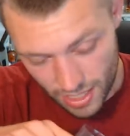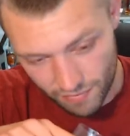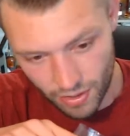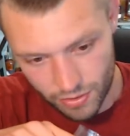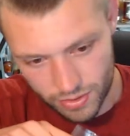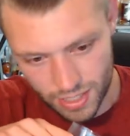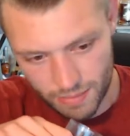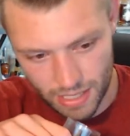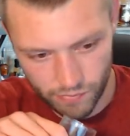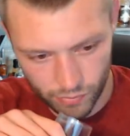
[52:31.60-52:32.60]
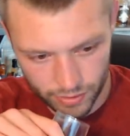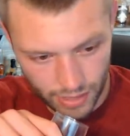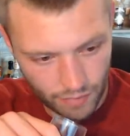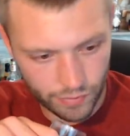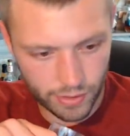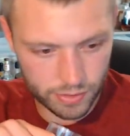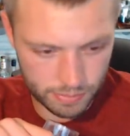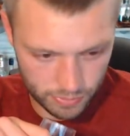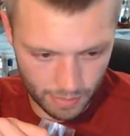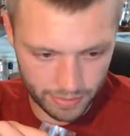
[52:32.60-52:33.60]
100 subs. Everyone go
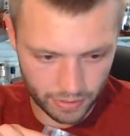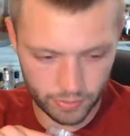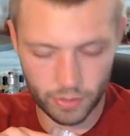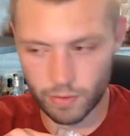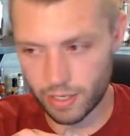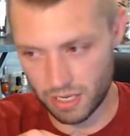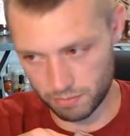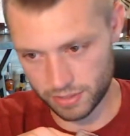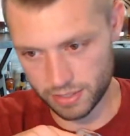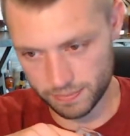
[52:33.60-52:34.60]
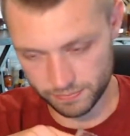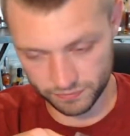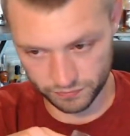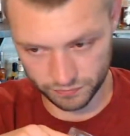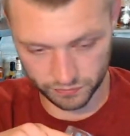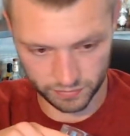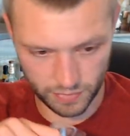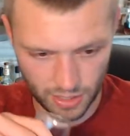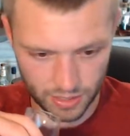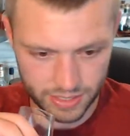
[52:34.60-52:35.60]
subscribe to Kilco right now, please.
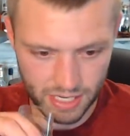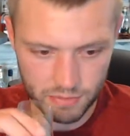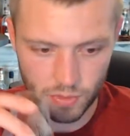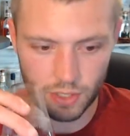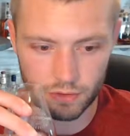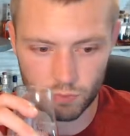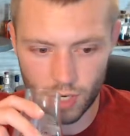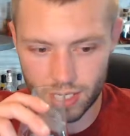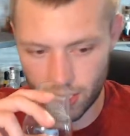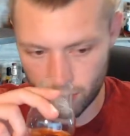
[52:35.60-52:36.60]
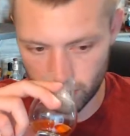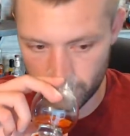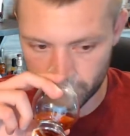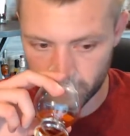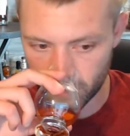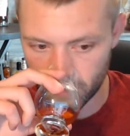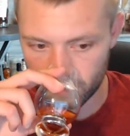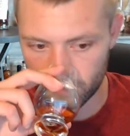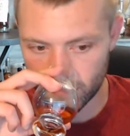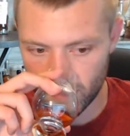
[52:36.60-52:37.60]
Let's get him to 100 right now.
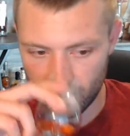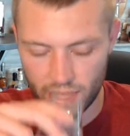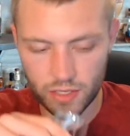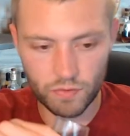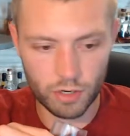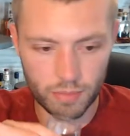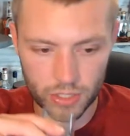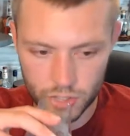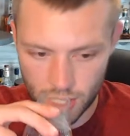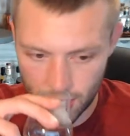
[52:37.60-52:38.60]
Thank you very much.